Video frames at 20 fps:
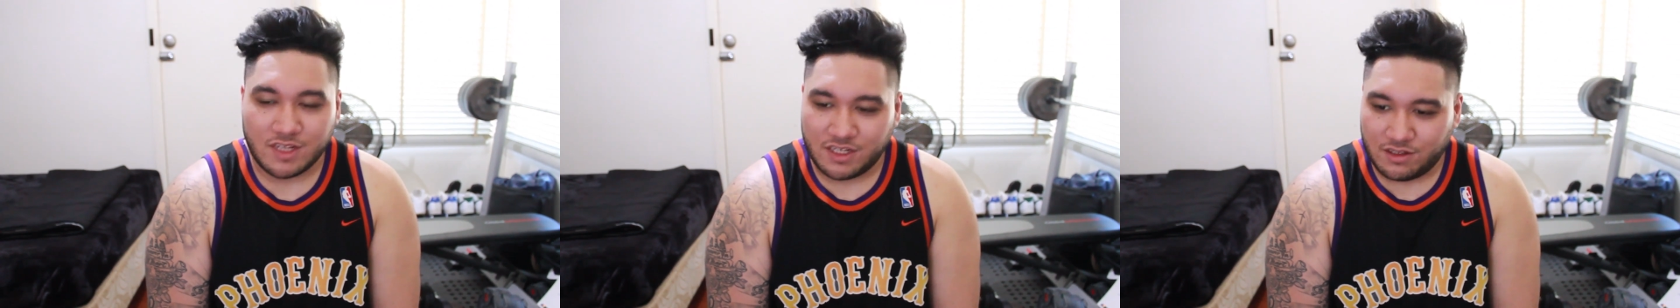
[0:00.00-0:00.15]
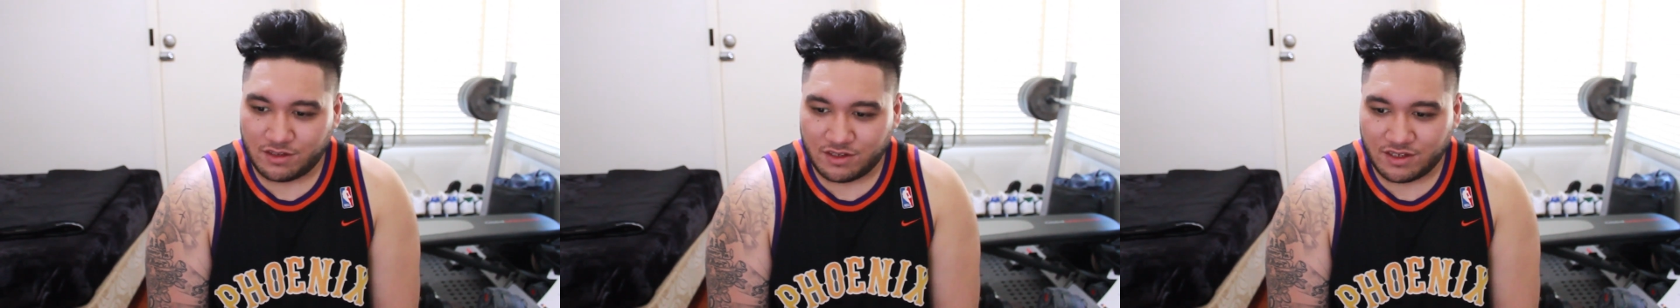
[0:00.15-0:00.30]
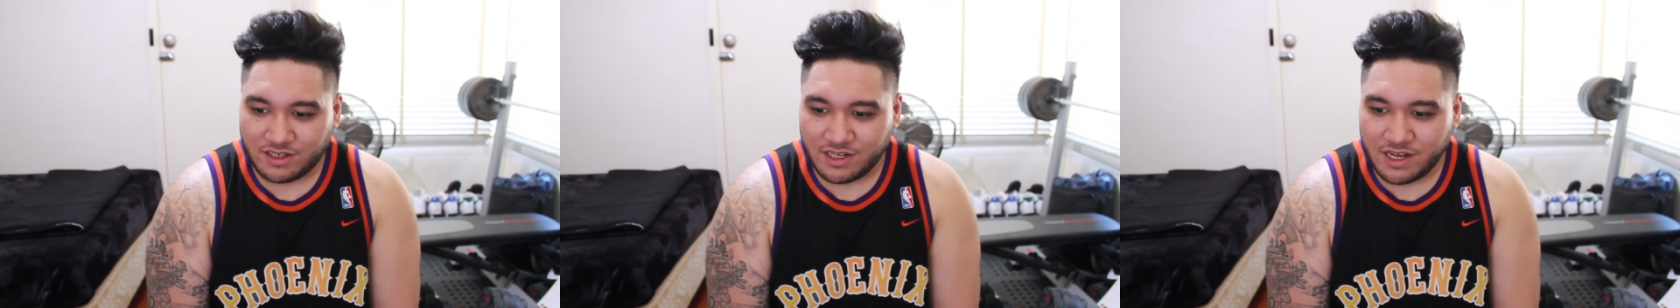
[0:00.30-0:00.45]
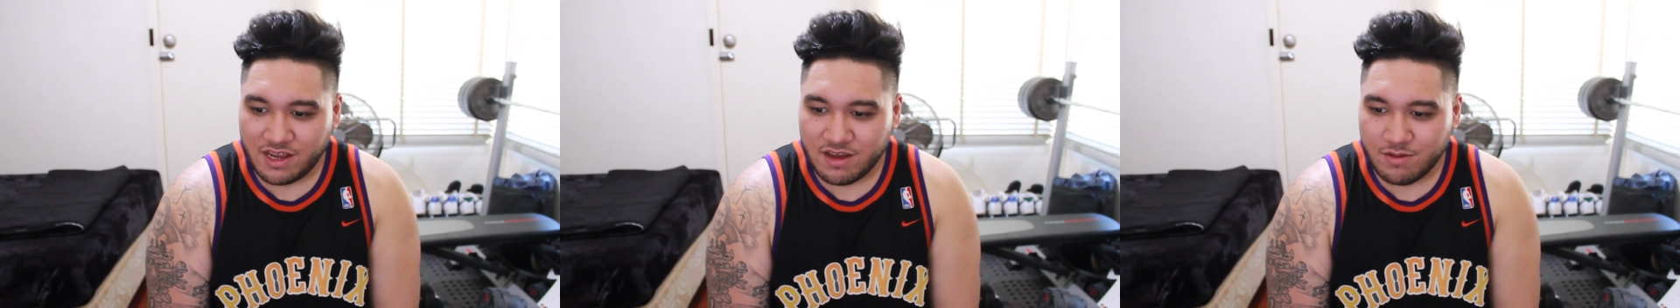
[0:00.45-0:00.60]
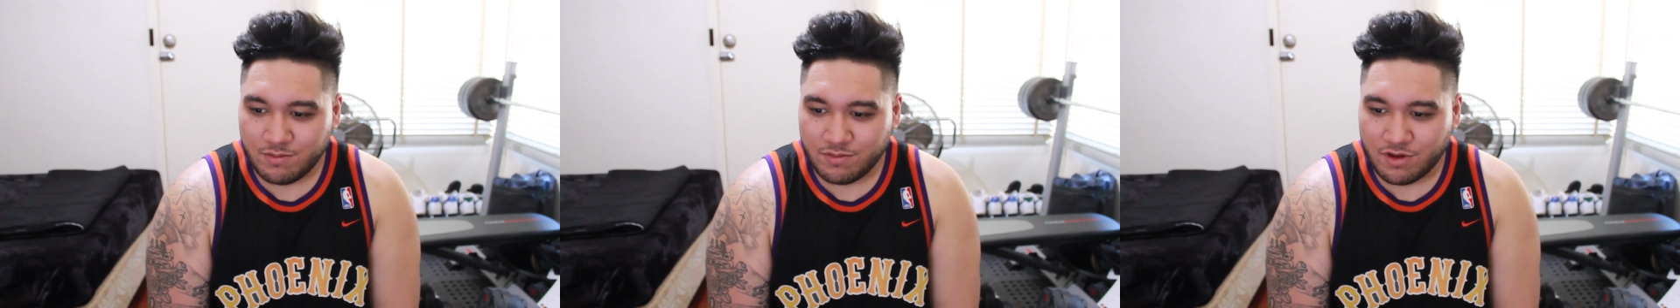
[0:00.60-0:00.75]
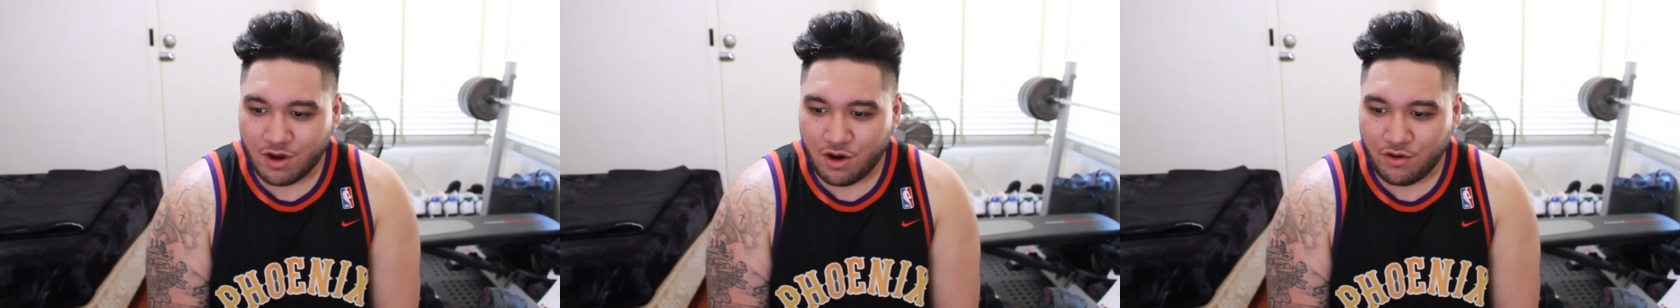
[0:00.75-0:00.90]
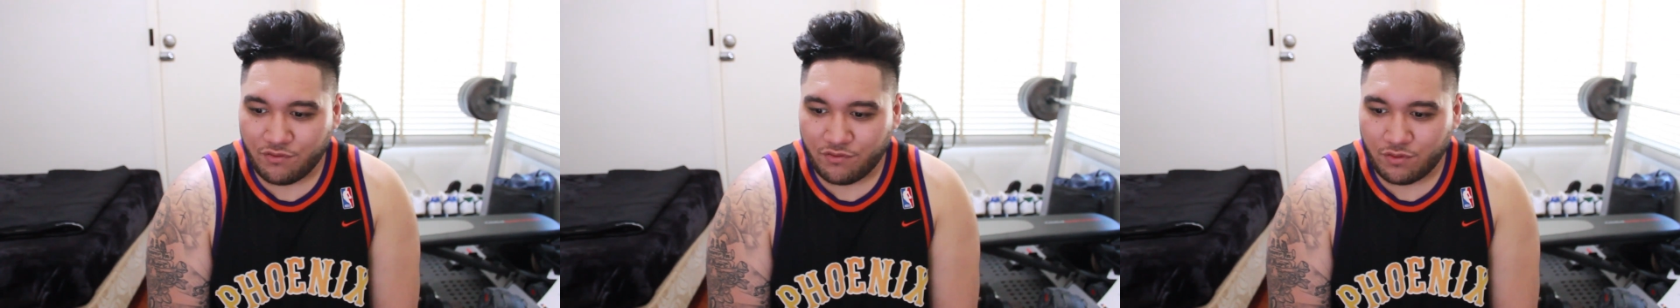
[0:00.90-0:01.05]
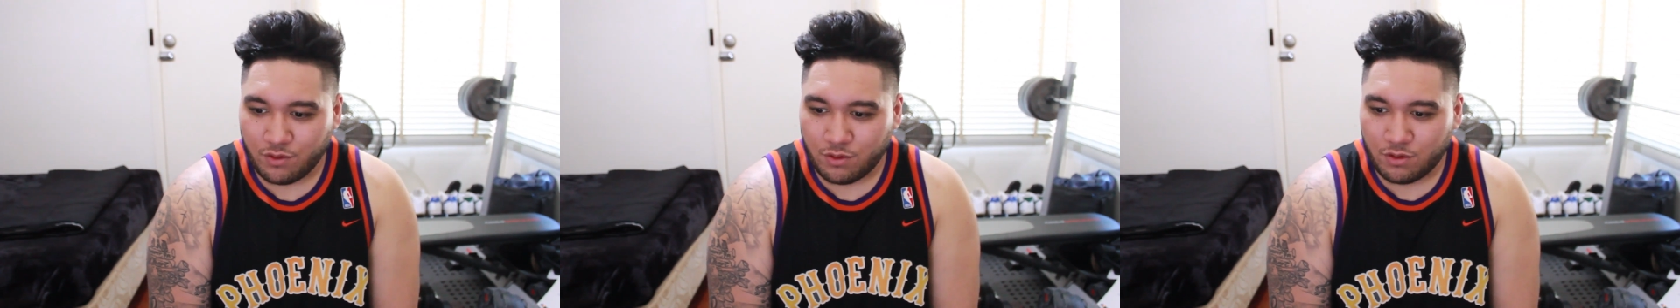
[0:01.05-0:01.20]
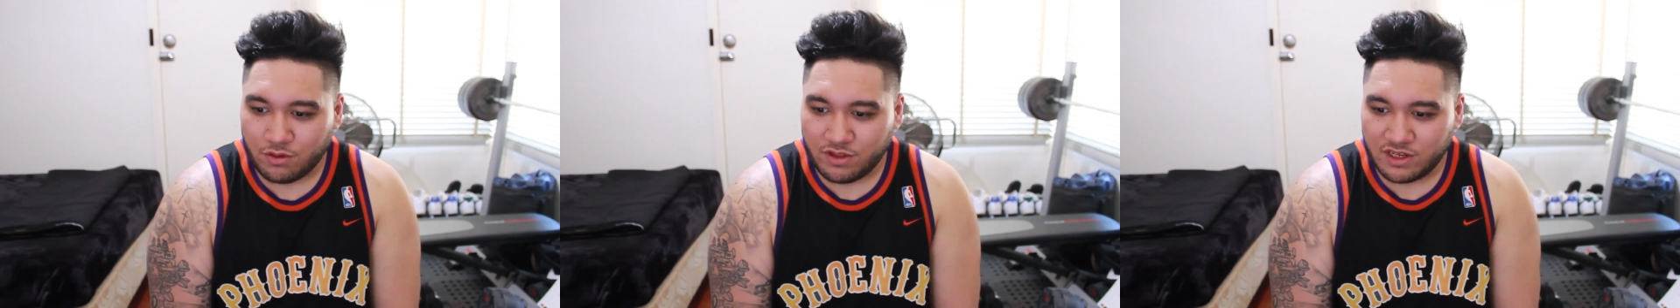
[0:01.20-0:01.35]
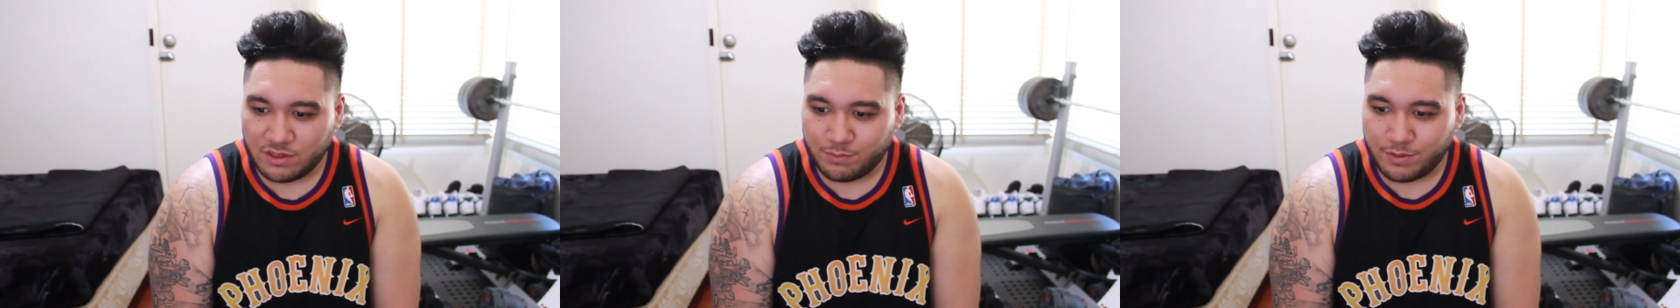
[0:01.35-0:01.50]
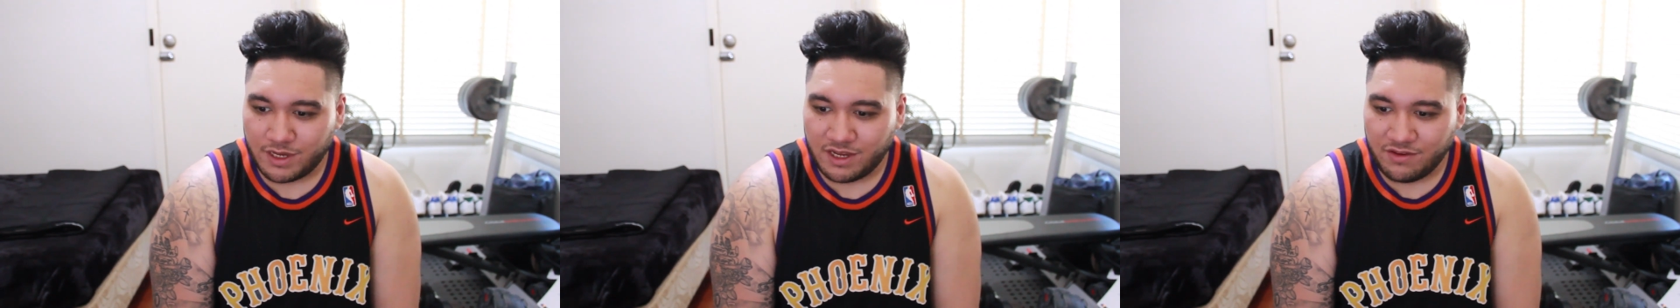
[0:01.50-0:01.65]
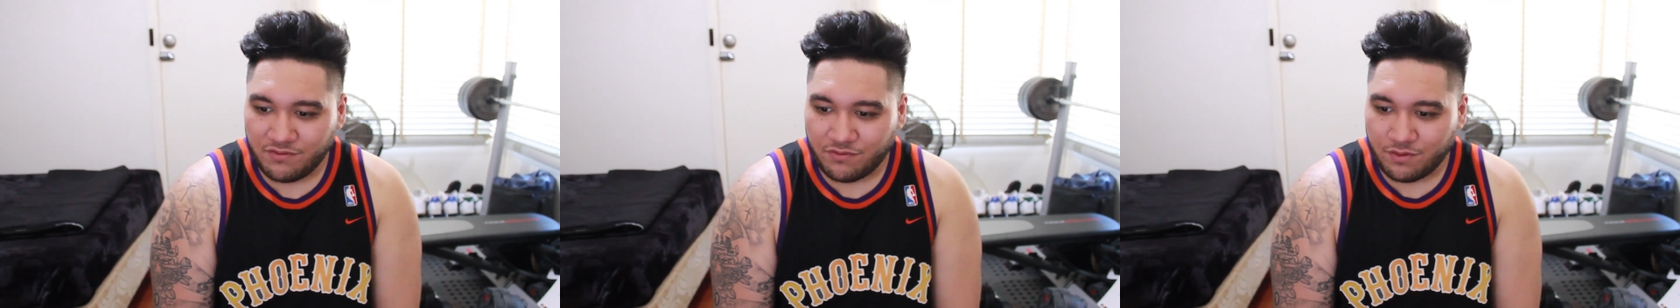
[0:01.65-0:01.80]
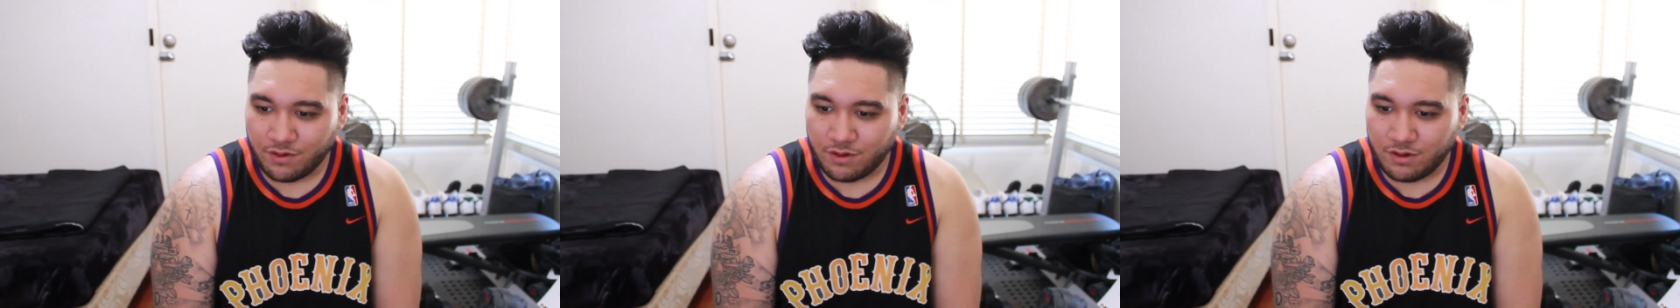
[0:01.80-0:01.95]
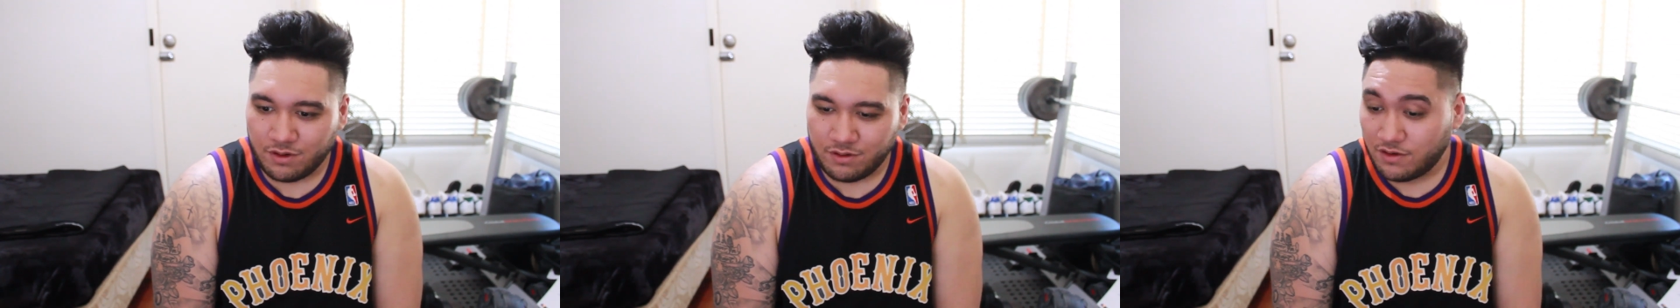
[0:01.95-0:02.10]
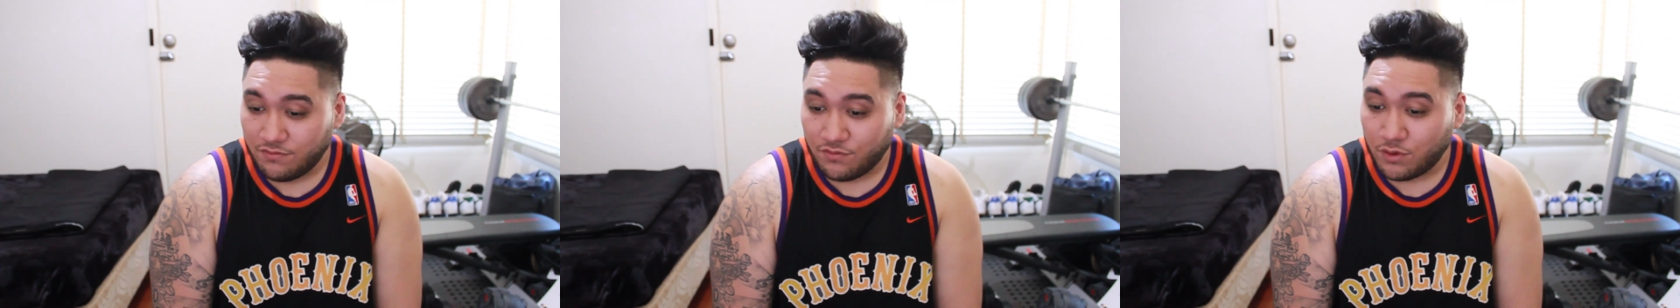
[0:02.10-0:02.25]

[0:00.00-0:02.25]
And to see him go through all he's been through,